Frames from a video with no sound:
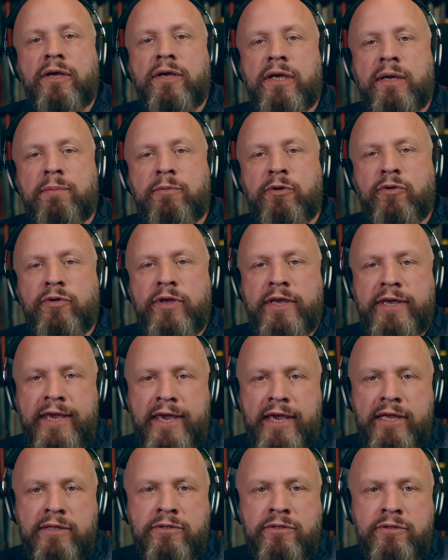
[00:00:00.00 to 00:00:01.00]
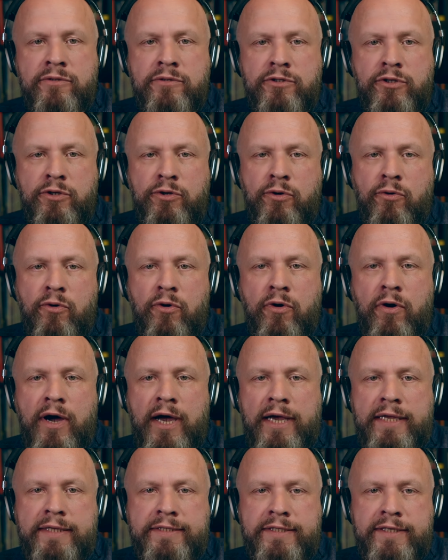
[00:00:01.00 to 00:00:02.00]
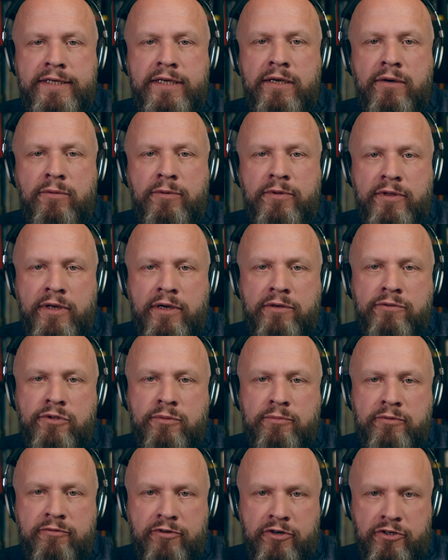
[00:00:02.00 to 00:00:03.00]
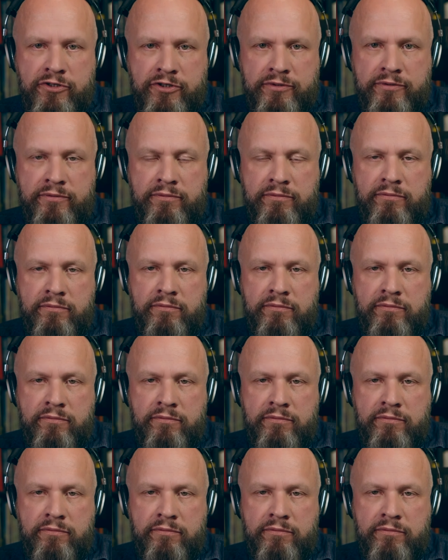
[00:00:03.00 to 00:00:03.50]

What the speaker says: communicate to your IT without supervision.